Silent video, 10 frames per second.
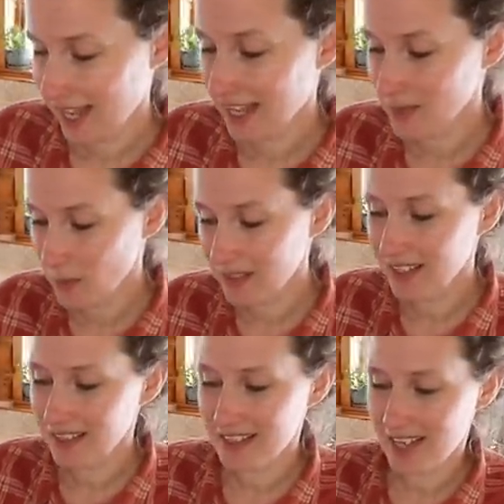And
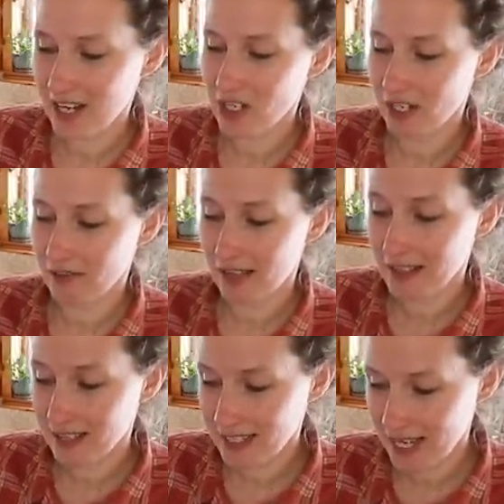within the section of
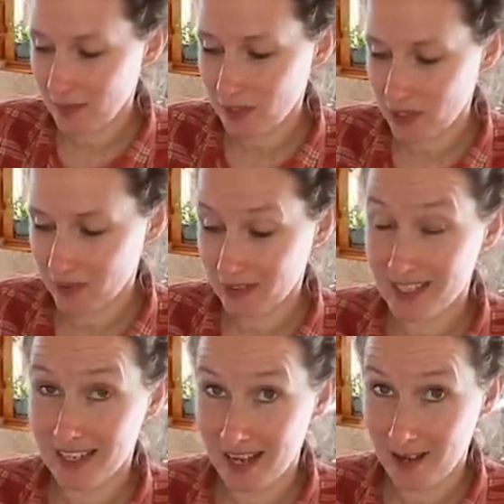the table
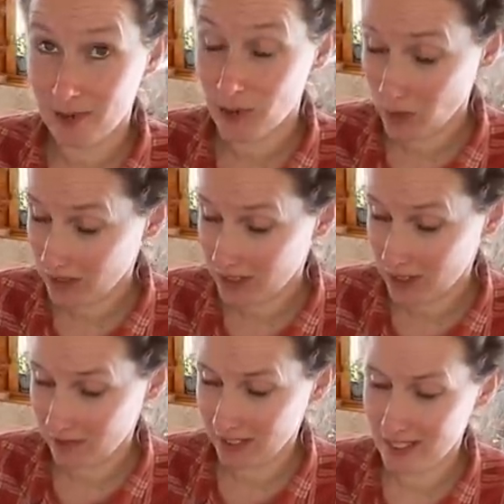service in a house with a
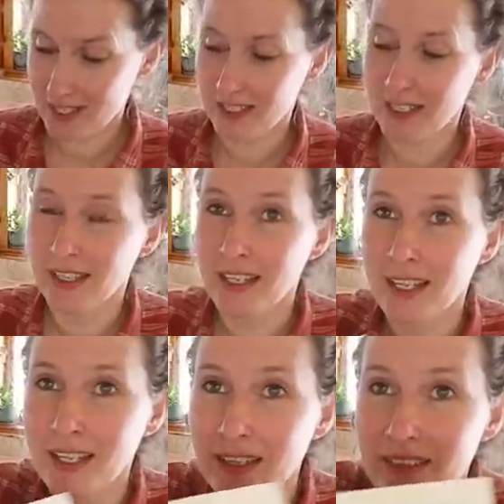servant,
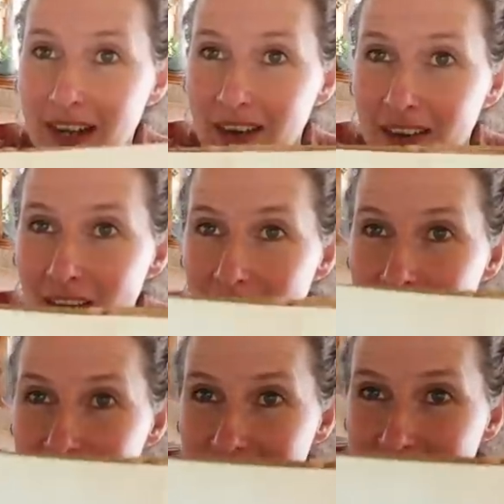there
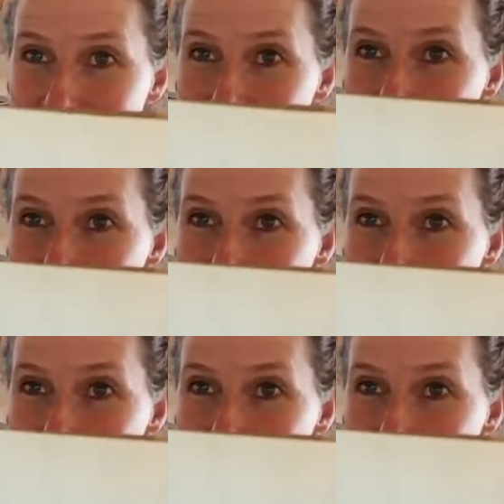is a